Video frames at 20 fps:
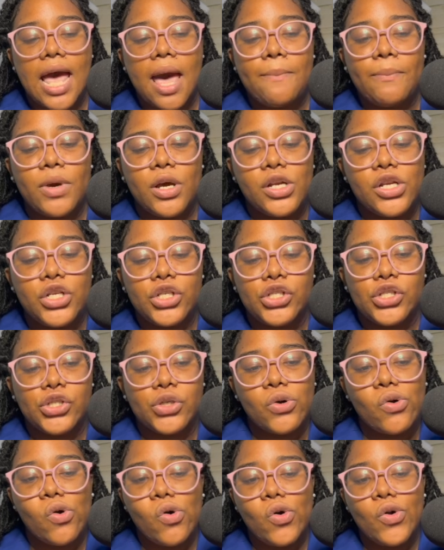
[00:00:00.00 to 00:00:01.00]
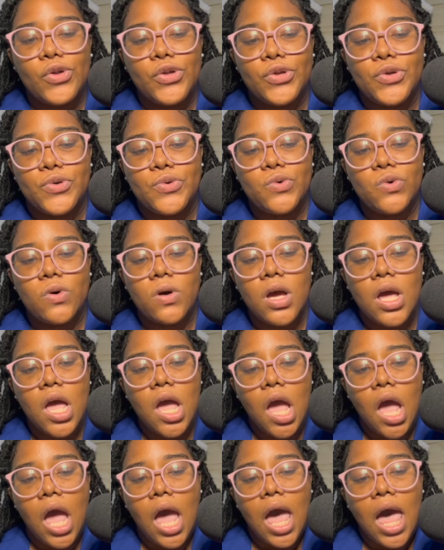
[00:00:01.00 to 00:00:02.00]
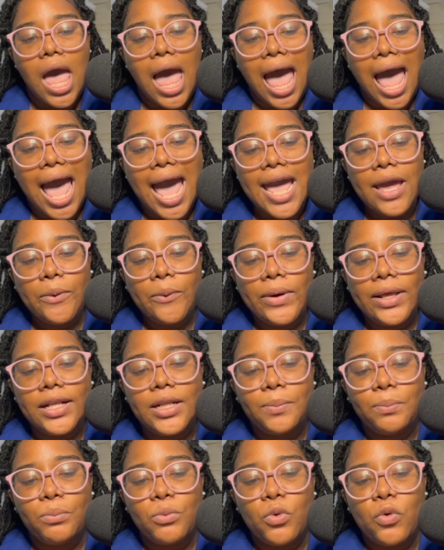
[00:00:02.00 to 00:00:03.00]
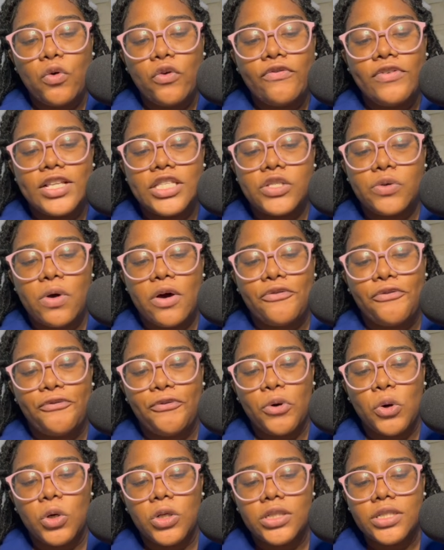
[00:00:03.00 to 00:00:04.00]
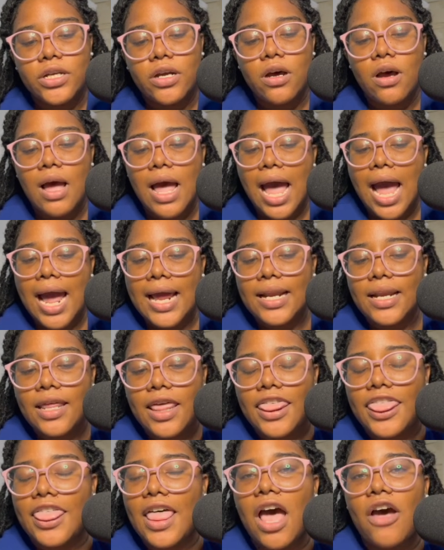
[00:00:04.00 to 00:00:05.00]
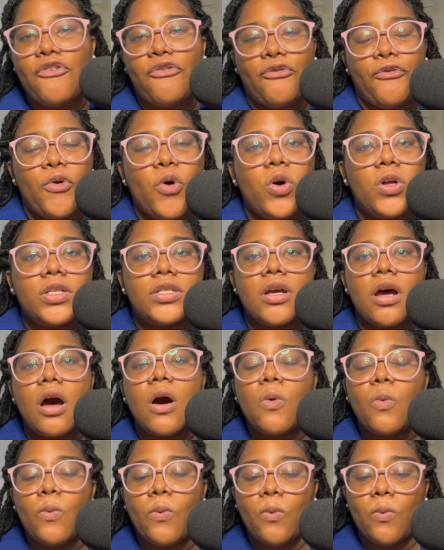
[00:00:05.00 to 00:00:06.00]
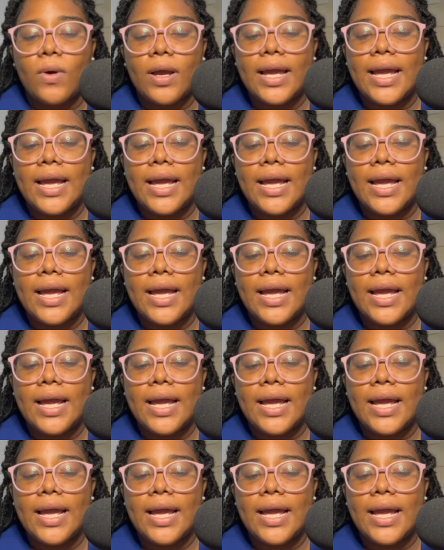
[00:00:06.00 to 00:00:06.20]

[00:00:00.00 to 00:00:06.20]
I'm going to show you, I will move it to a folder, and that folder